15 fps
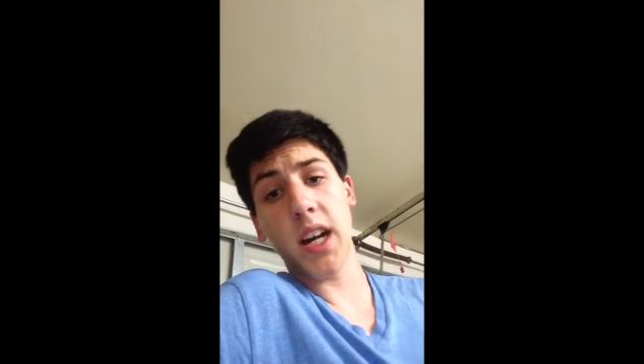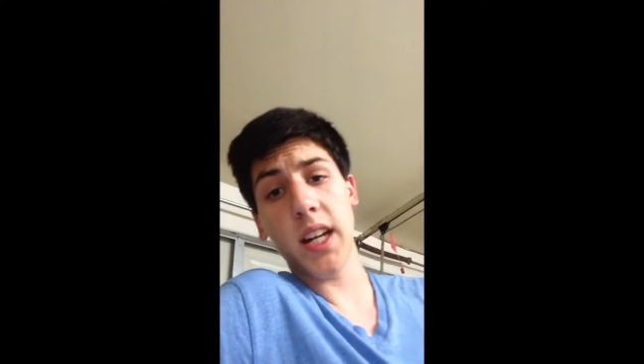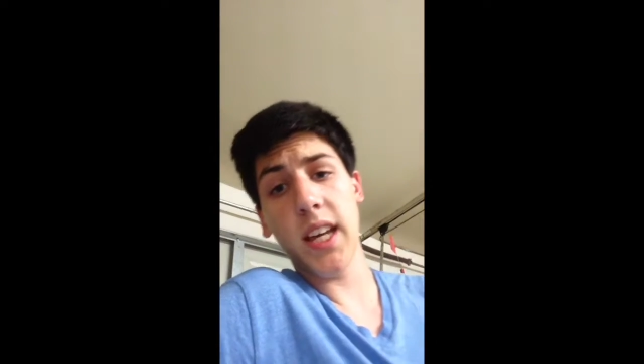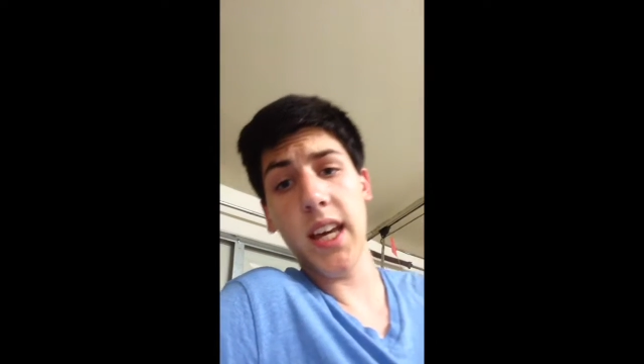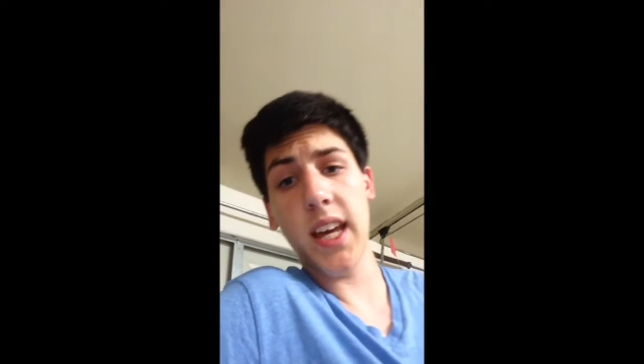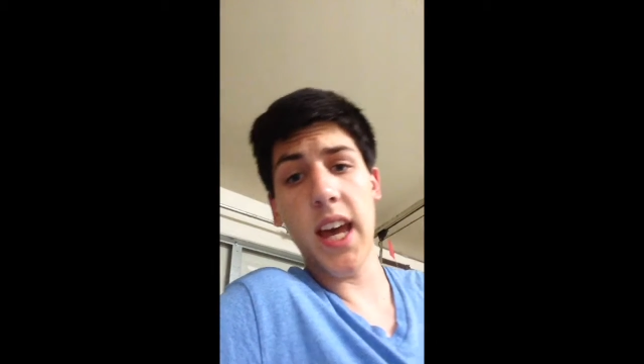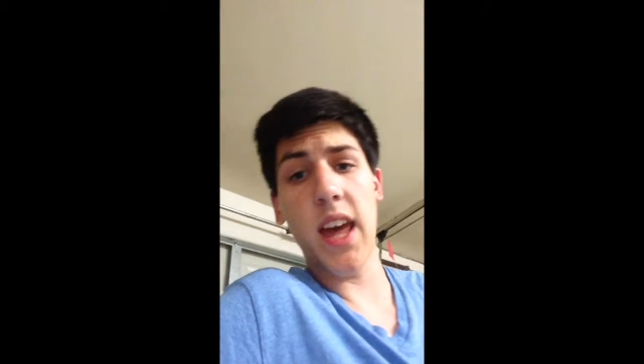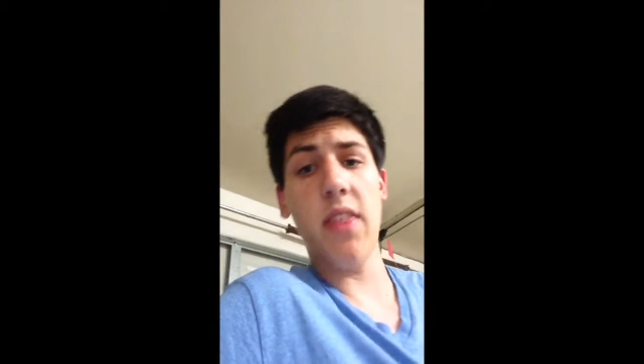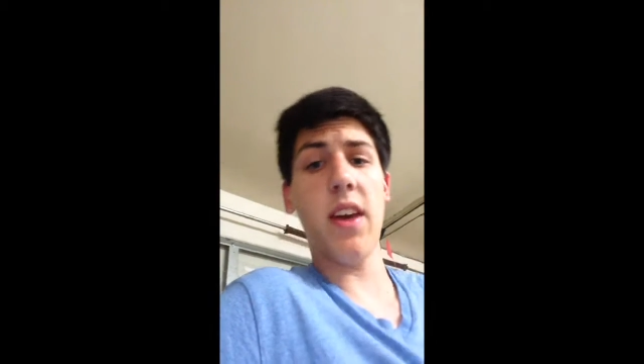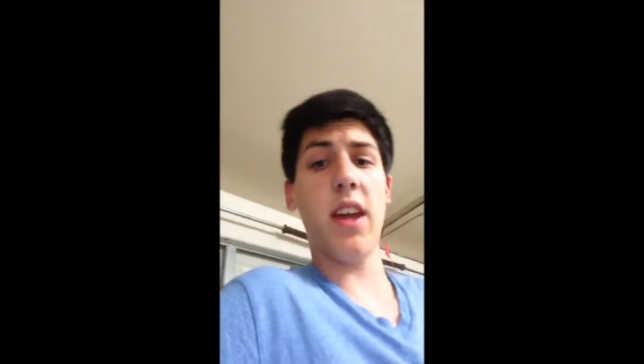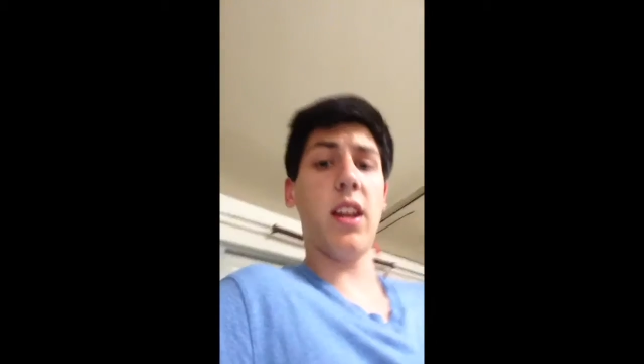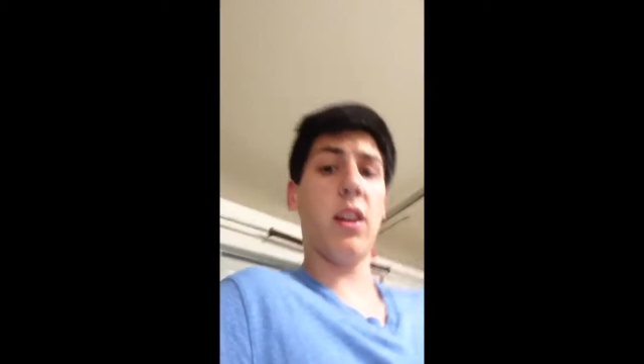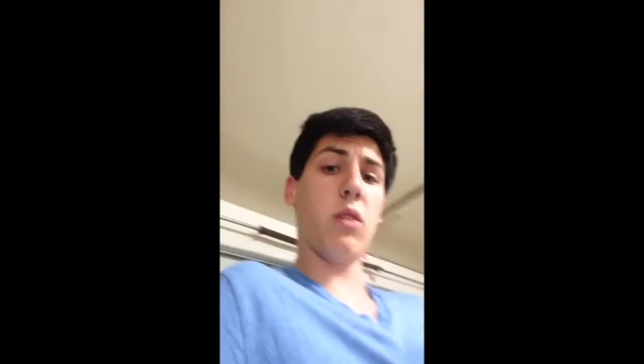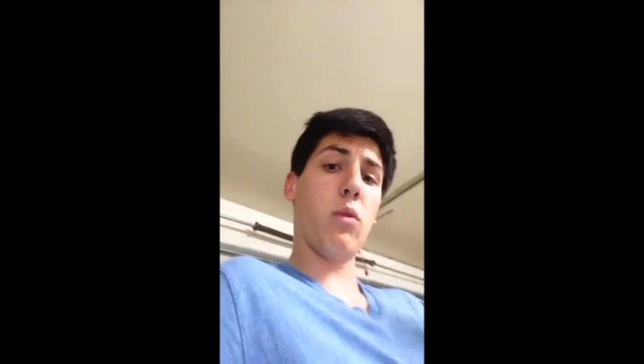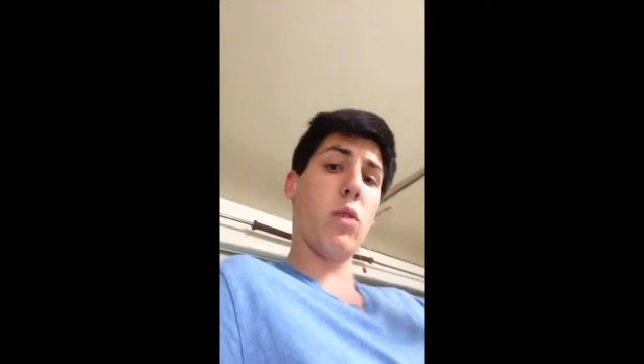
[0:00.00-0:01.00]
it, and
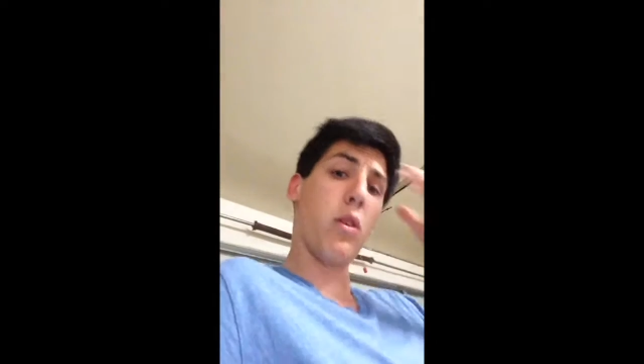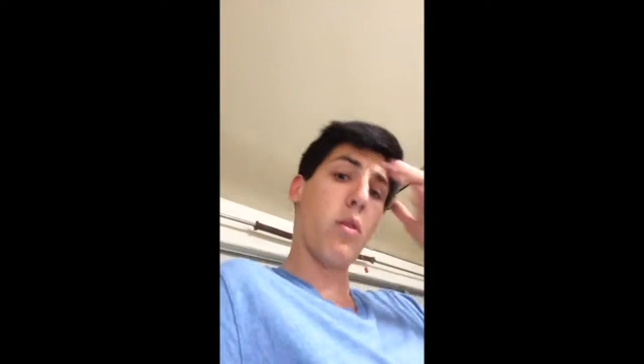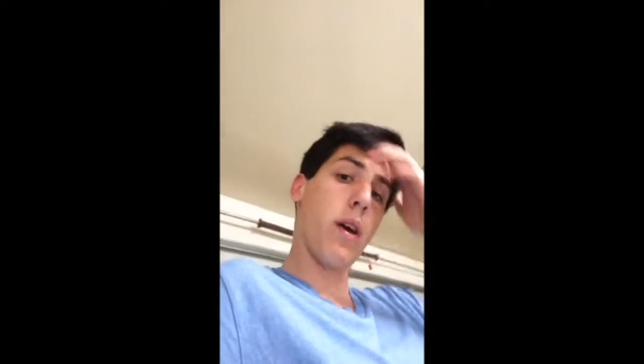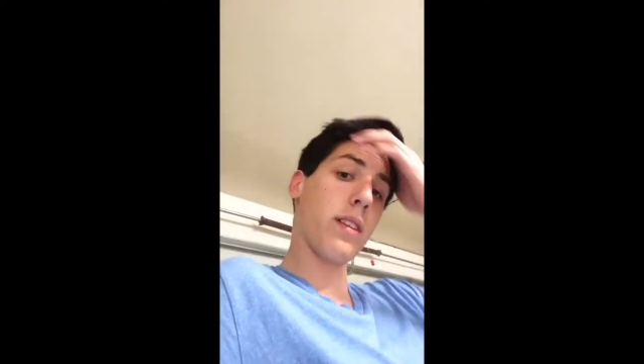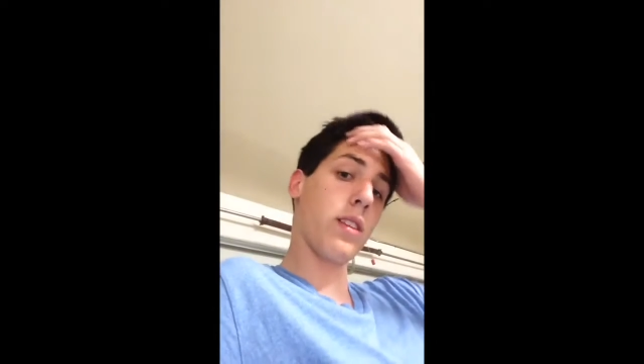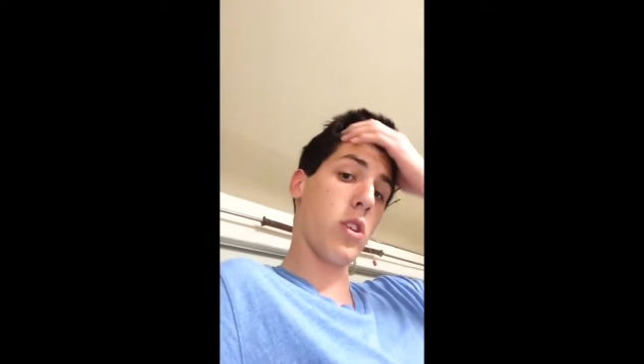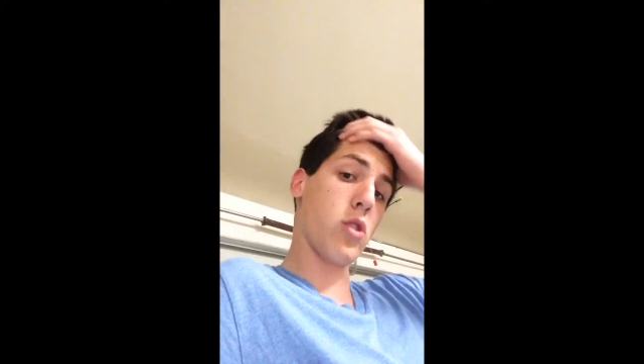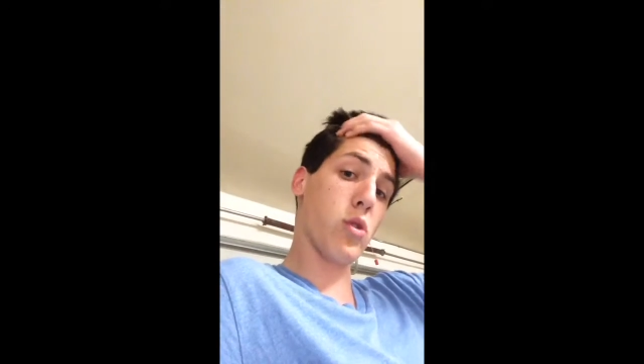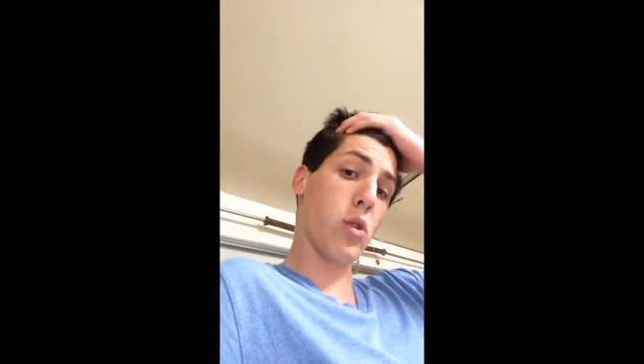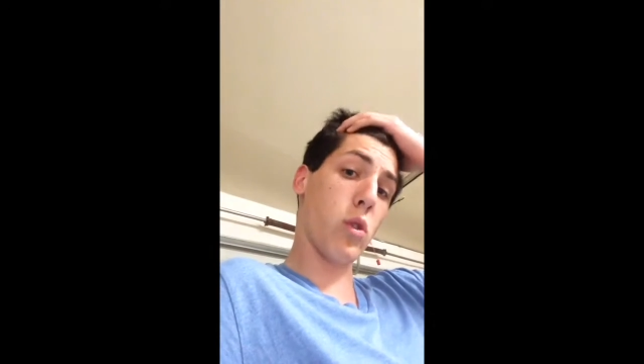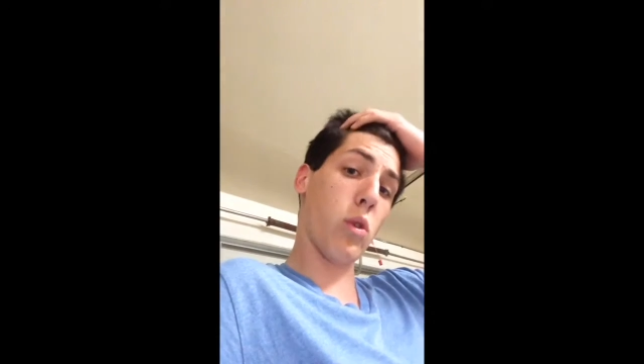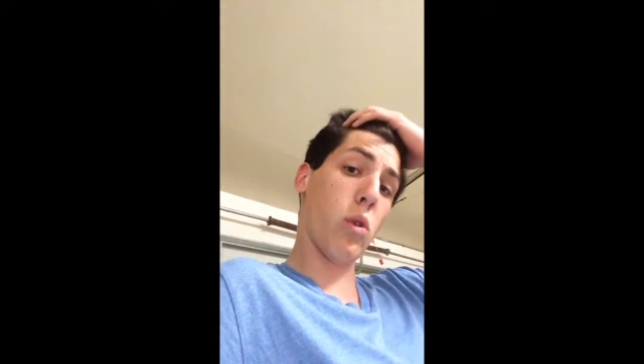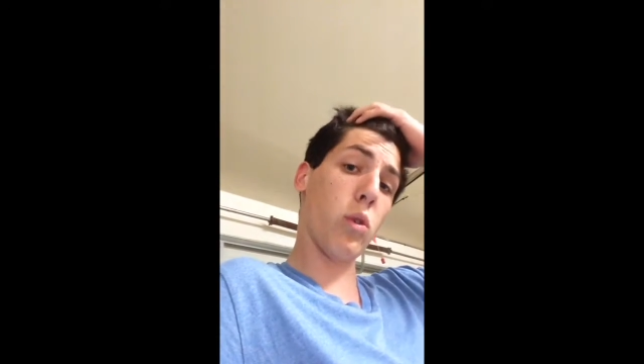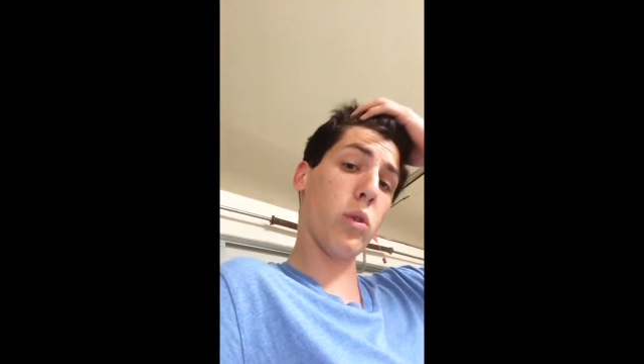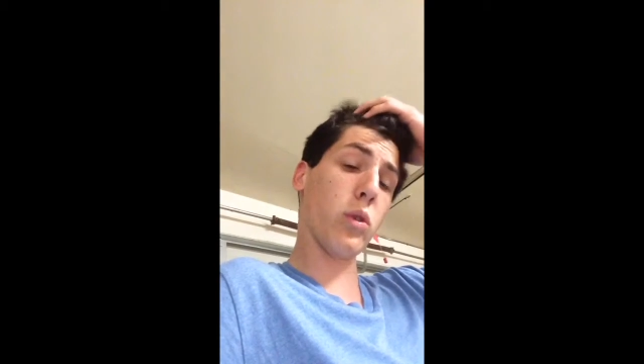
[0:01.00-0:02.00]
then you have to drill
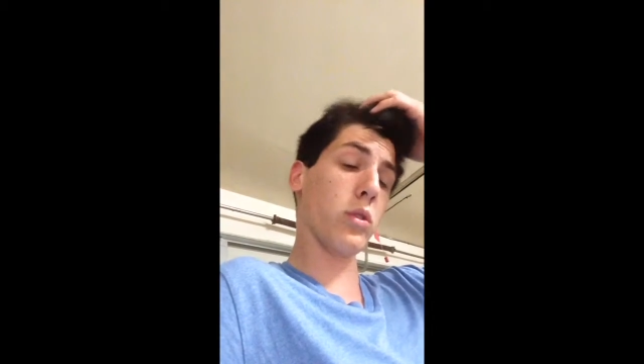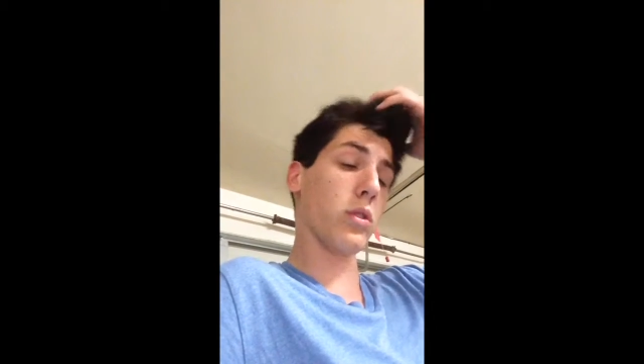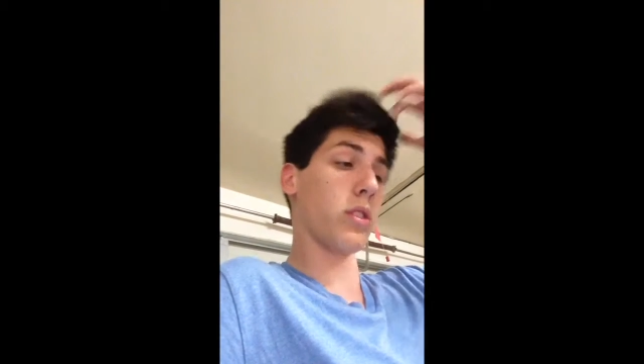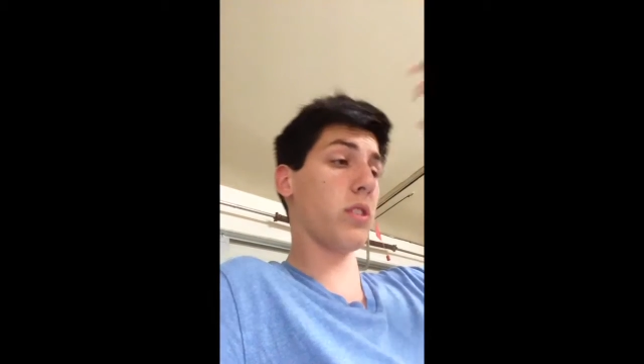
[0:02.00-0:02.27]
holes